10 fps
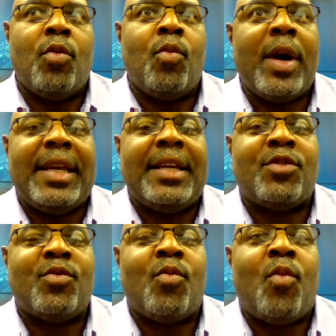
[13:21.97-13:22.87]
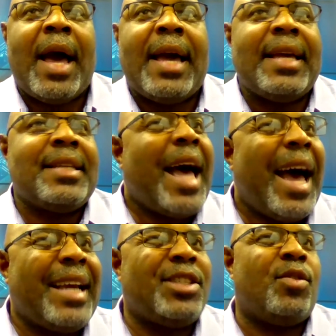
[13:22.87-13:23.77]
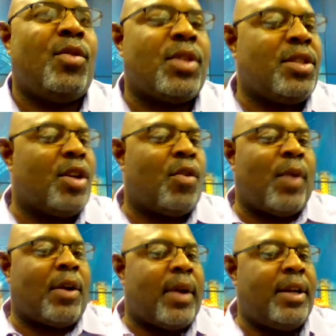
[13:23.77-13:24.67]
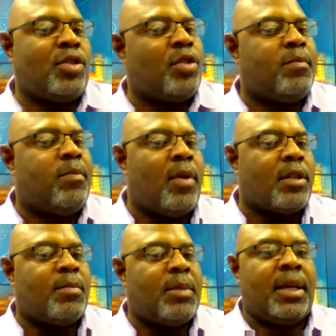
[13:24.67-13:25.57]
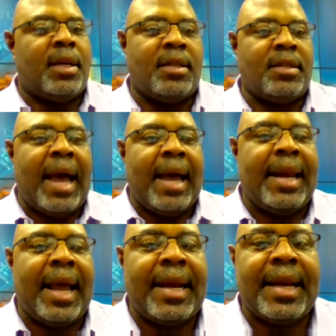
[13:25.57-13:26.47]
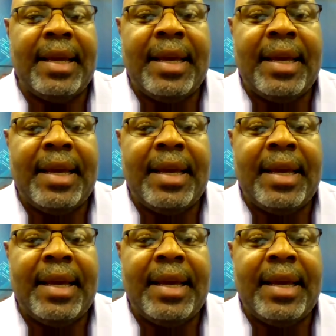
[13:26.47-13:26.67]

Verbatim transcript: what is why is high schools considered recreational sports? Because I, that